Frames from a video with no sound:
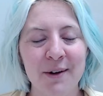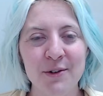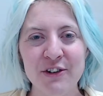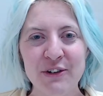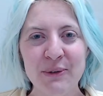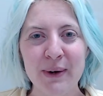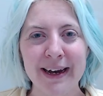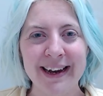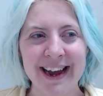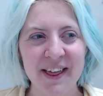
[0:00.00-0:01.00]

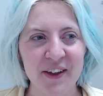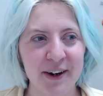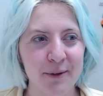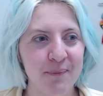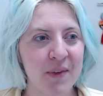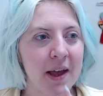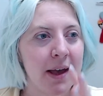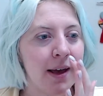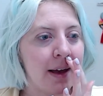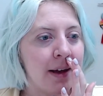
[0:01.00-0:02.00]
together.
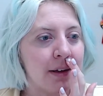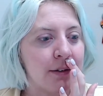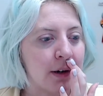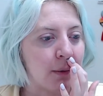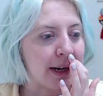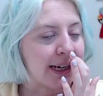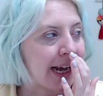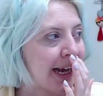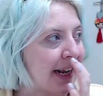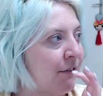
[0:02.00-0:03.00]
So
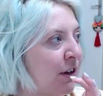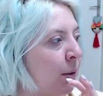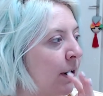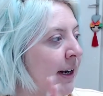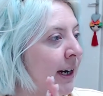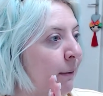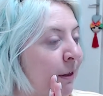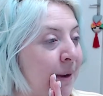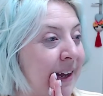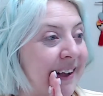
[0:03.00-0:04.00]
again, if you are here with
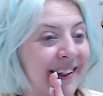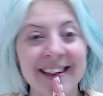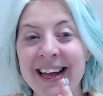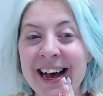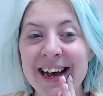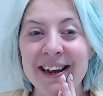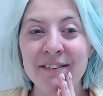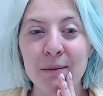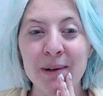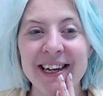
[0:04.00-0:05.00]
me
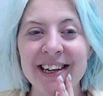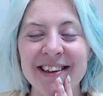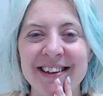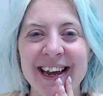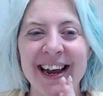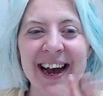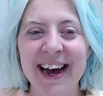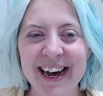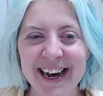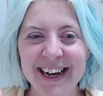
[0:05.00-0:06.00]
live, please say
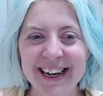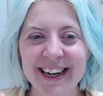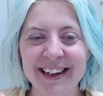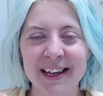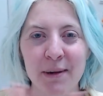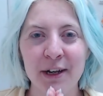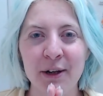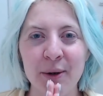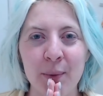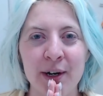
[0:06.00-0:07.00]
hi. Let me
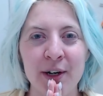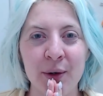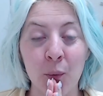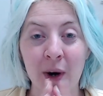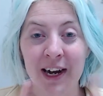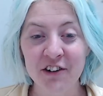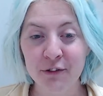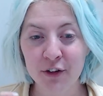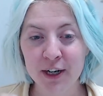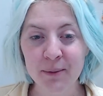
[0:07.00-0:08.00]
know where you're watching
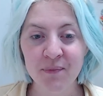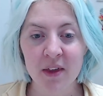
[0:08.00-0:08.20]
from.